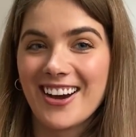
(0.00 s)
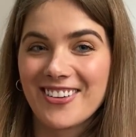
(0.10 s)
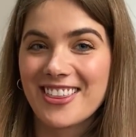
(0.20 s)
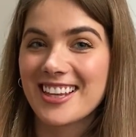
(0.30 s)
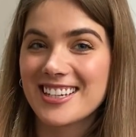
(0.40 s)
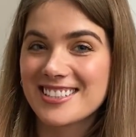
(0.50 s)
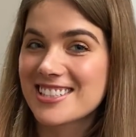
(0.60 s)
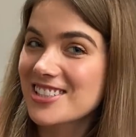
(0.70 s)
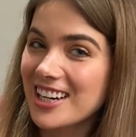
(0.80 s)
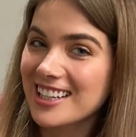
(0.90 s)
how things
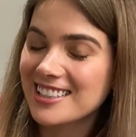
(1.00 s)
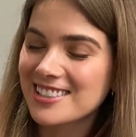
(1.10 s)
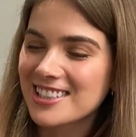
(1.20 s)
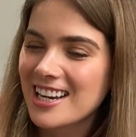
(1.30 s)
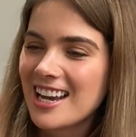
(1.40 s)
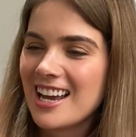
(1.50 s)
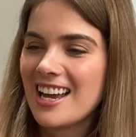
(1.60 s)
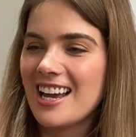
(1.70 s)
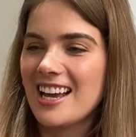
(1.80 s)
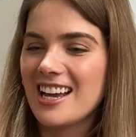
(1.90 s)
change
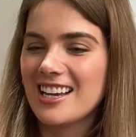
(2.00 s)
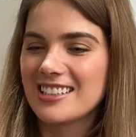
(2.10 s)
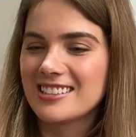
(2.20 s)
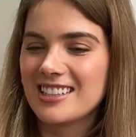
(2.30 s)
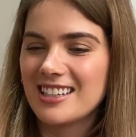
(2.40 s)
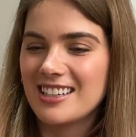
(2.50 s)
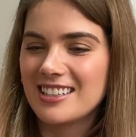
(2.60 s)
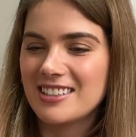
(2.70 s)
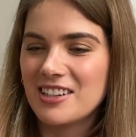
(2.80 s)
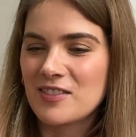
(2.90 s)
and uh,
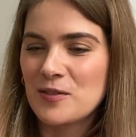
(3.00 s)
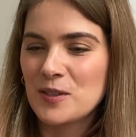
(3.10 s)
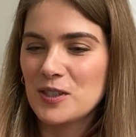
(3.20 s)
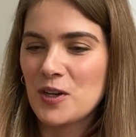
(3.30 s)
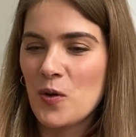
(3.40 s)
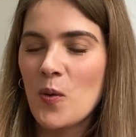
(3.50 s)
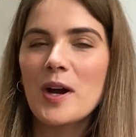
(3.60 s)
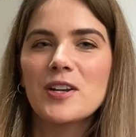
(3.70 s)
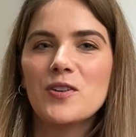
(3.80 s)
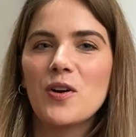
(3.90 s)
you never really
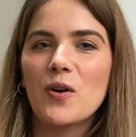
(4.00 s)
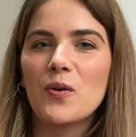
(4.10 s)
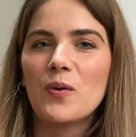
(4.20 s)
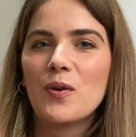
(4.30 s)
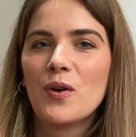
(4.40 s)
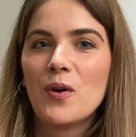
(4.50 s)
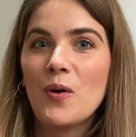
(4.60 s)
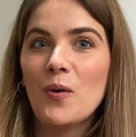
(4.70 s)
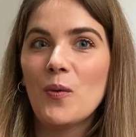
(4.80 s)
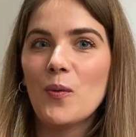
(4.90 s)
quite know
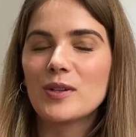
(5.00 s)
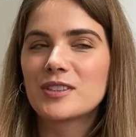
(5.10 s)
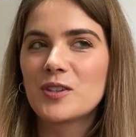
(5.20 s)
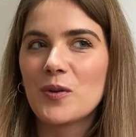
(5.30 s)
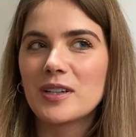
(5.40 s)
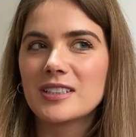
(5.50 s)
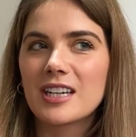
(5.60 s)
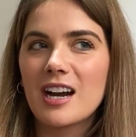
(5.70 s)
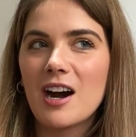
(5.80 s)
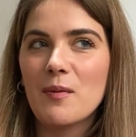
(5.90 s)
what's going
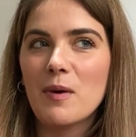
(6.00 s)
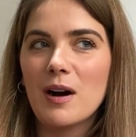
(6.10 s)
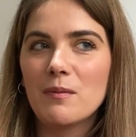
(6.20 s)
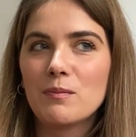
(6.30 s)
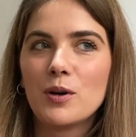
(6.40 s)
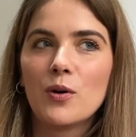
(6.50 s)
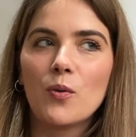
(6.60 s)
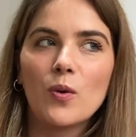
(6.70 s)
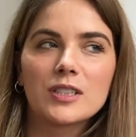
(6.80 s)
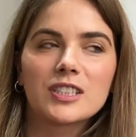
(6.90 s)
to come up,
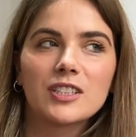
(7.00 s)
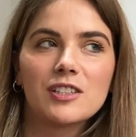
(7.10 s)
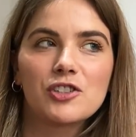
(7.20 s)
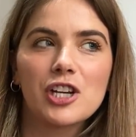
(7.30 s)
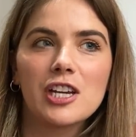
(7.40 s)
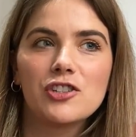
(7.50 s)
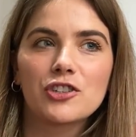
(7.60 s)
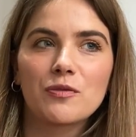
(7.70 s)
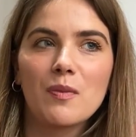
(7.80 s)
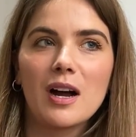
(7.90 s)
what's going to change
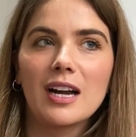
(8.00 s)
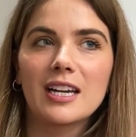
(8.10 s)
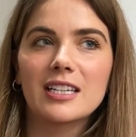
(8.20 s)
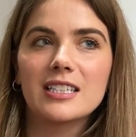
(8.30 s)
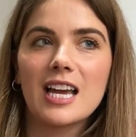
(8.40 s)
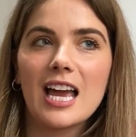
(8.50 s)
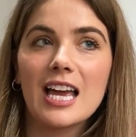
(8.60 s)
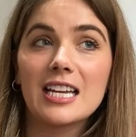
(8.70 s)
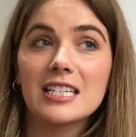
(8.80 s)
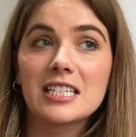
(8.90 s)
your mind,
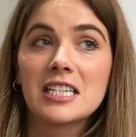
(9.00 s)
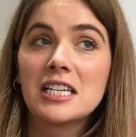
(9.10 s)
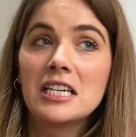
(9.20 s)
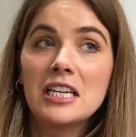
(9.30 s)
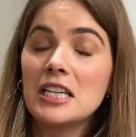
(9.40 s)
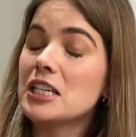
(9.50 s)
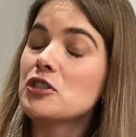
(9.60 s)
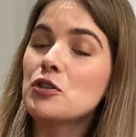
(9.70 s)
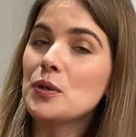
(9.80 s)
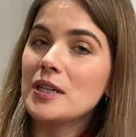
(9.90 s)
and the
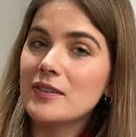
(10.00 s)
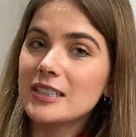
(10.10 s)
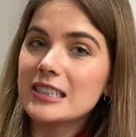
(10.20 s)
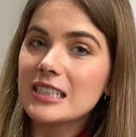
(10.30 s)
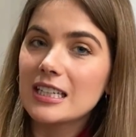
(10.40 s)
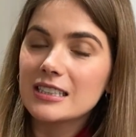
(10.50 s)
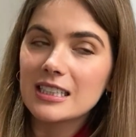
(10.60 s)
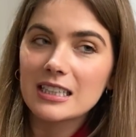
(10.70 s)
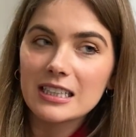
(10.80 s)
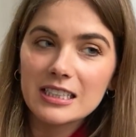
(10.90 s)
intuitive insights,
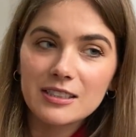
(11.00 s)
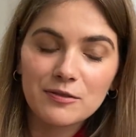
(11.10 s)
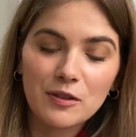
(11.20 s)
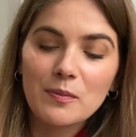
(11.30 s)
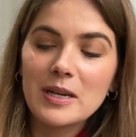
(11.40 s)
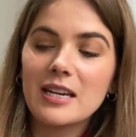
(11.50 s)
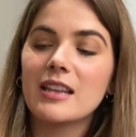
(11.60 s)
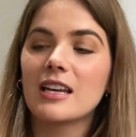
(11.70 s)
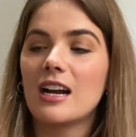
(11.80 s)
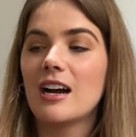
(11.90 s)
at least for me,
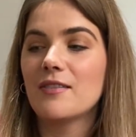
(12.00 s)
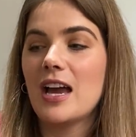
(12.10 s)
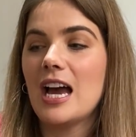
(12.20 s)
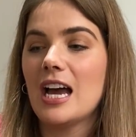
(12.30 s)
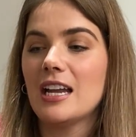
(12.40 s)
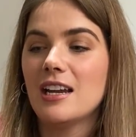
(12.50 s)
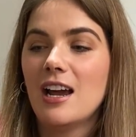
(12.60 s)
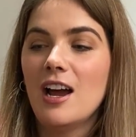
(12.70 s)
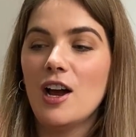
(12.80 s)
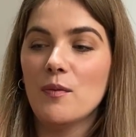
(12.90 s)
that I've had
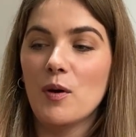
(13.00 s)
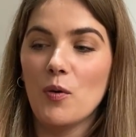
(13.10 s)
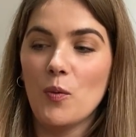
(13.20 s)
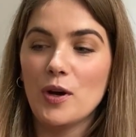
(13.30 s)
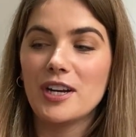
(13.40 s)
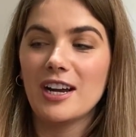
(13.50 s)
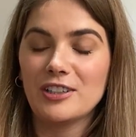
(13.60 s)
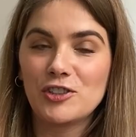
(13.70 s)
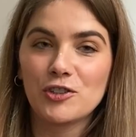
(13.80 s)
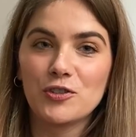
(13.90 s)
about what
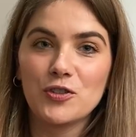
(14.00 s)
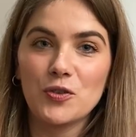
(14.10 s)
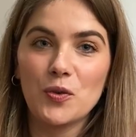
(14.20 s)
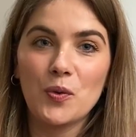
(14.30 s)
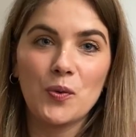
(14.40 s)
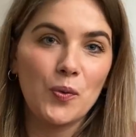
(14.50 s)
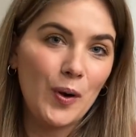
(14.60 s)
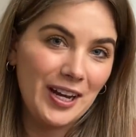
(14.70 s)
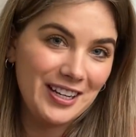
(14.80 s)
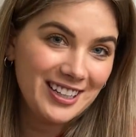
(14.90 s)
I should do when.